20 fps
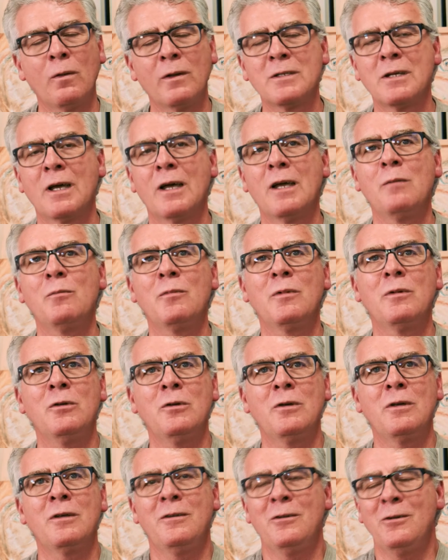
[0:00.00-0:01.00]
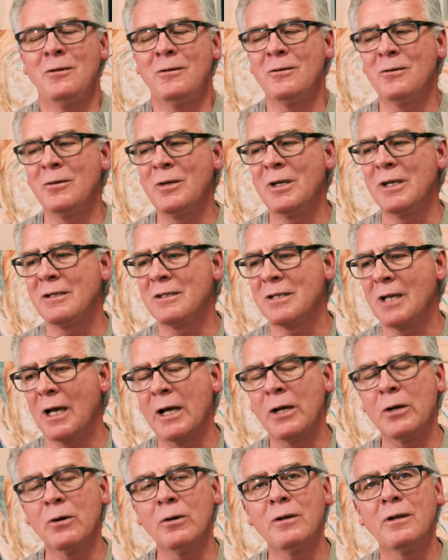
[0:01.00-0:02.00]
the time. You you do get
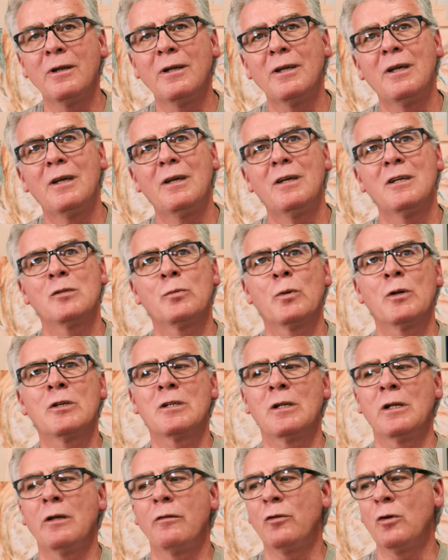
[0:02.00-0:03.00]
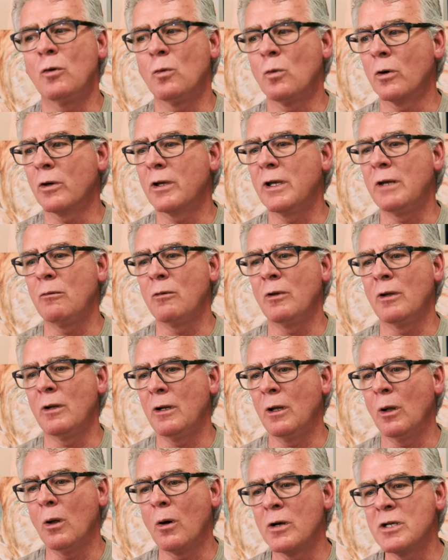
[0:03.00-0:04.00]
tired, especially if you're working in
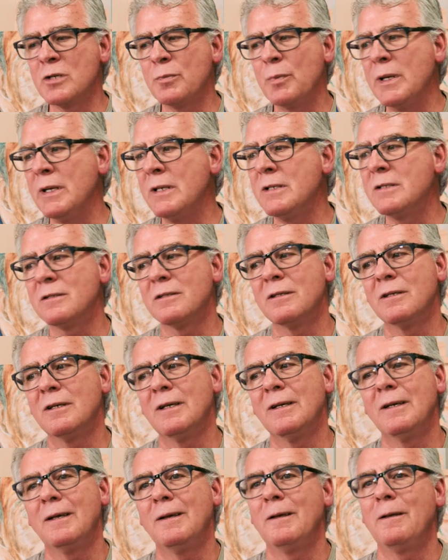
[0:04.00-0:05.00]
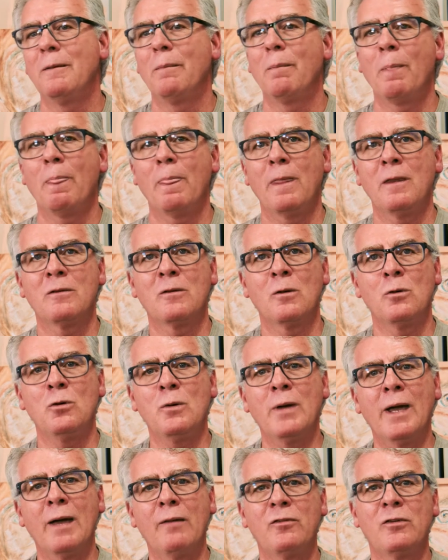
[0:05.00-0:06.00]
a large piece. So you
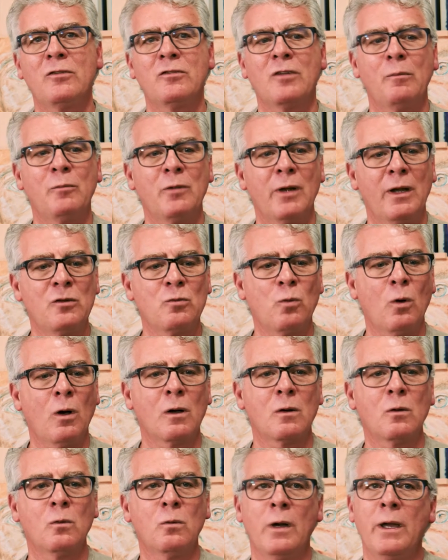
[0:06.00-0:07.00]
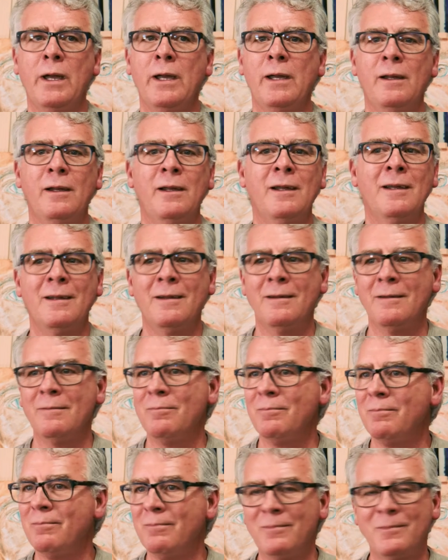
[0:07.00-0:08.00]
have to sometimes walk away
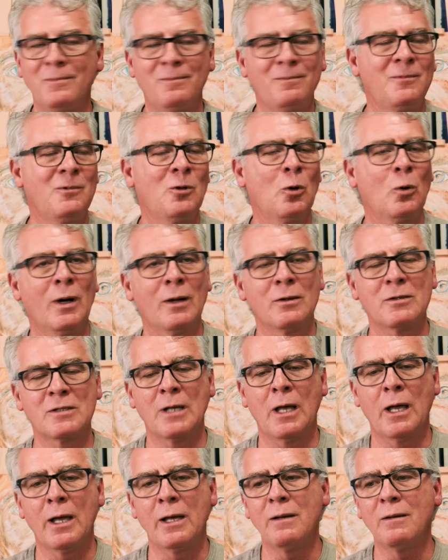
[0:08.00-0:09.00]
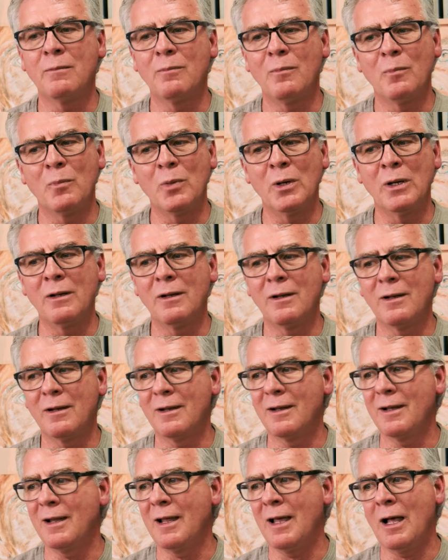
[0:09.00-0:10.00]
and go outside. But
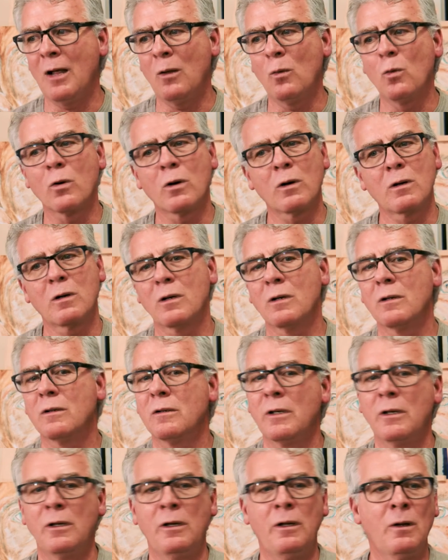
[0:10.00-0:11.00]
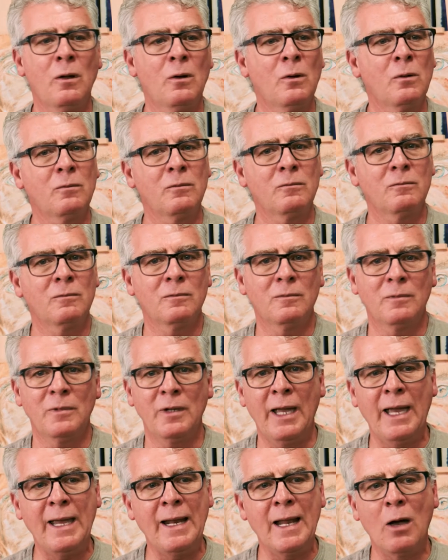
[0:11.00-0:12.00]
I'll work you know,
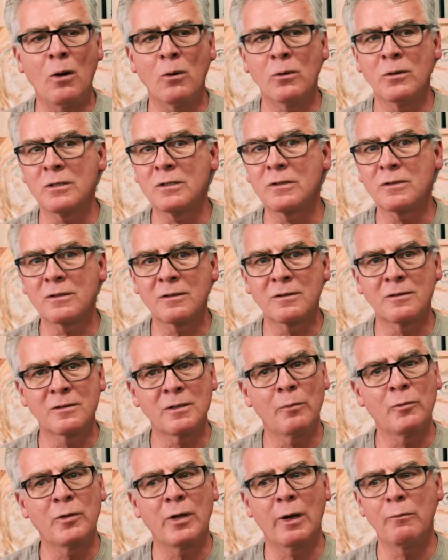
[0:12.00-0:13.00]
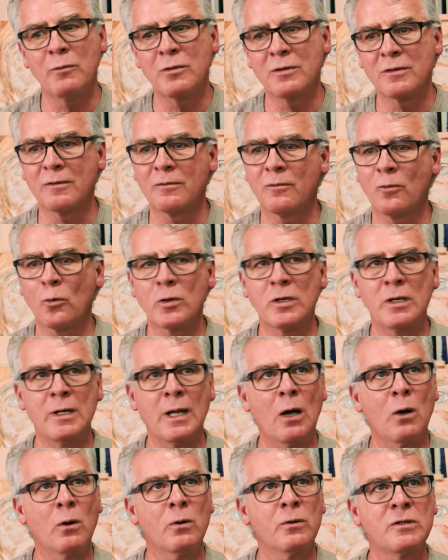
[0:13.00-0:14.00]
eight hours, sometimes 14
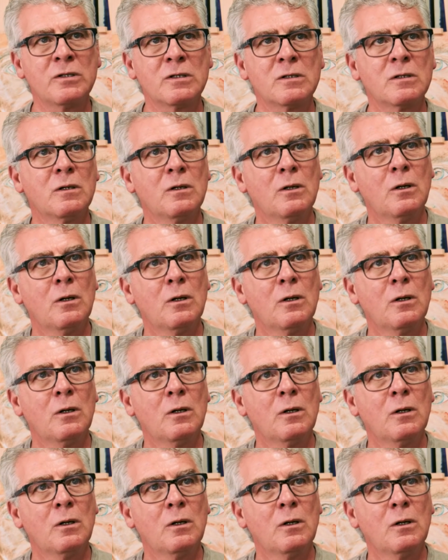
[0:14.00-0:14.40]
hours